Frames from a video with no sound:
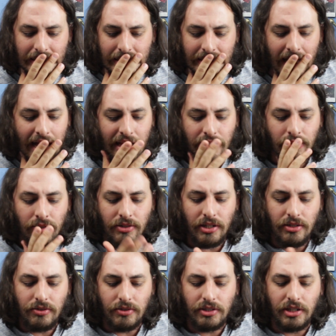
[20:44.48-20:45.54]
That looked
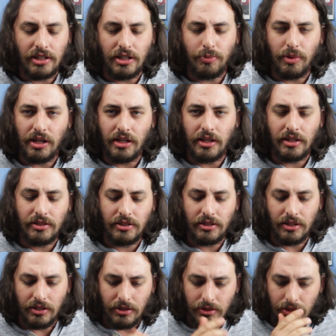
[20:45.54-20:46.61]
interesting to me. It's
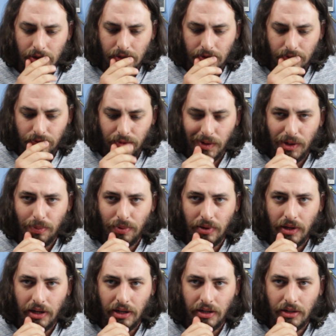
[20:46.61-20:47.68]
a
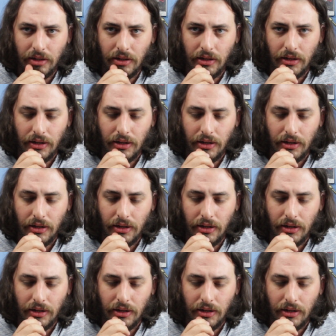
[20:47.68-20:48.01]
free-to-play